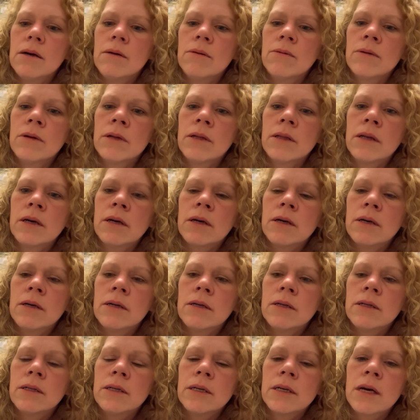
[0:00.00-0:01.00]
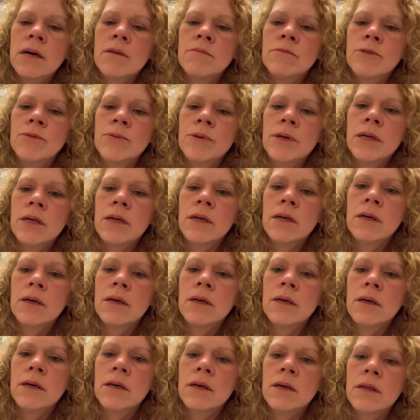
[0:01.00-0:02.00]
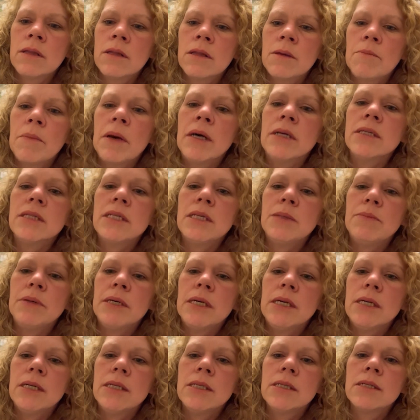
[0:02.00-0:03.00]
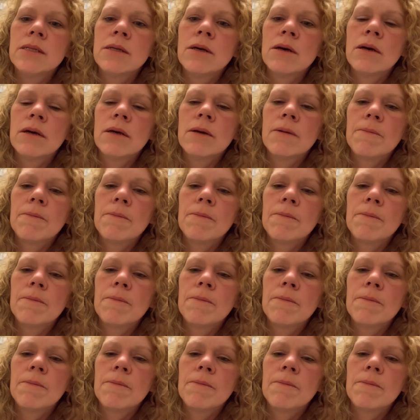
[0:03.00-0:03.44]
What are they called? It comes with melty beads.